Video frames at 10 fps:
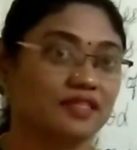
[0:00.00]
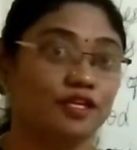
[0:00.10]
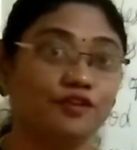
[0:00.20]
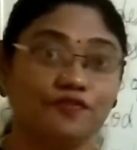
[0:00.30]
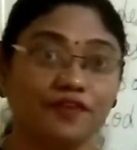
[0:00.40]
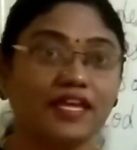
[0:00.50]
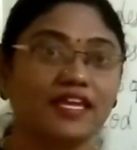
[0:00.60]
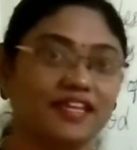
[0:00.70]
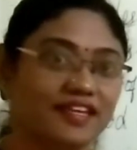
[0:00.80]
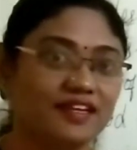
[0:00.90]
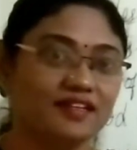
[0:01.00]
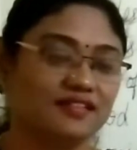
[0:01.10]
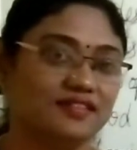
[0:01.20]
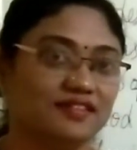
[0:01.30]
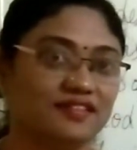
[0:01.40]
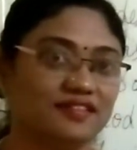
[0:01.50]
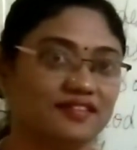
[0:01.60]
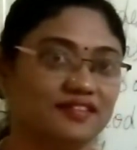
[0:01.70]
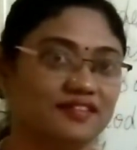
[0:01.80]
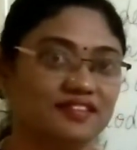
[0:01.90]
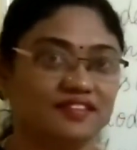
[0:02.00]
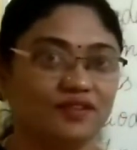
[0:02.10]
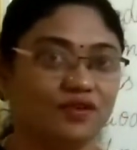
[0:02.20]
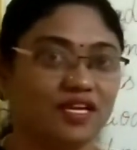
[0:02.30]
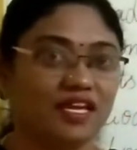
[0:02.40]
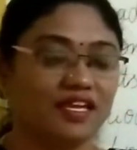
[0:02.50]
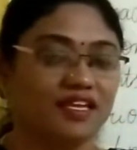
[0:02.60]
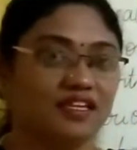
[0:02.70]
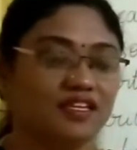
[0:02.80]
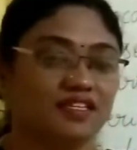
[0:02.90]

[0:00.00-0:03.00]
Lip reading: in 5 years. Okay,